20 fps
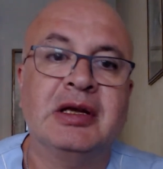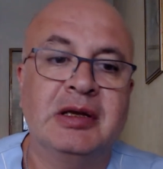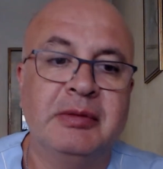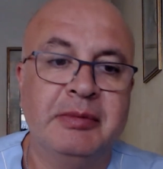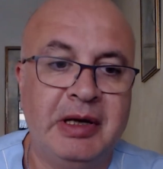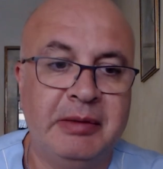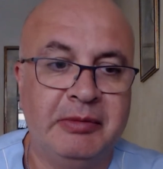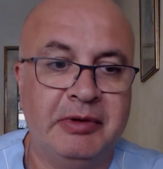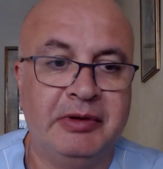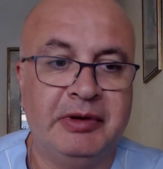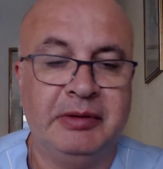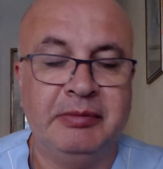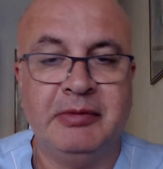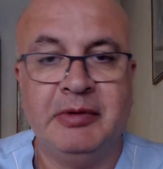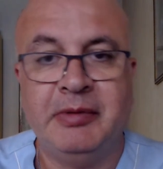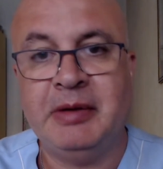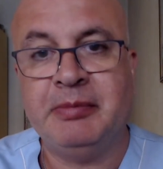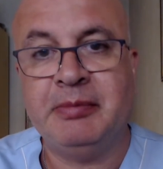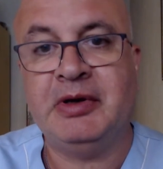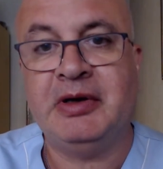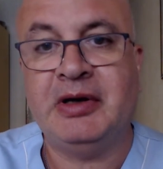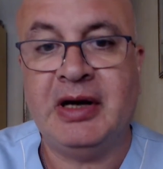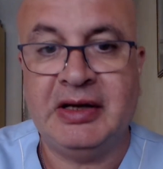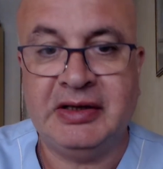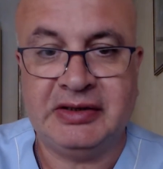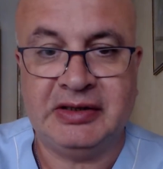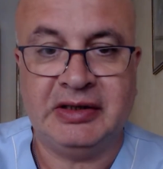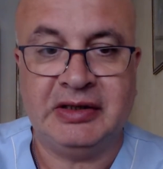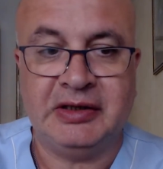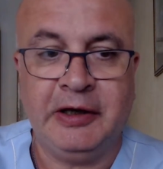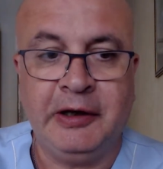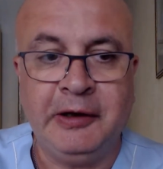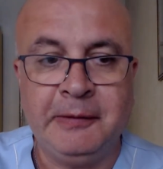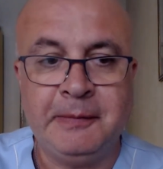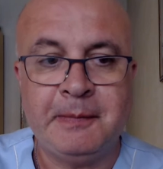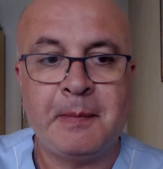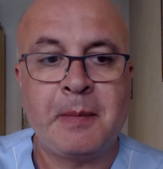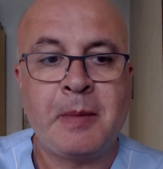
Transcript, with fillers: the memory, memorizing. Huh?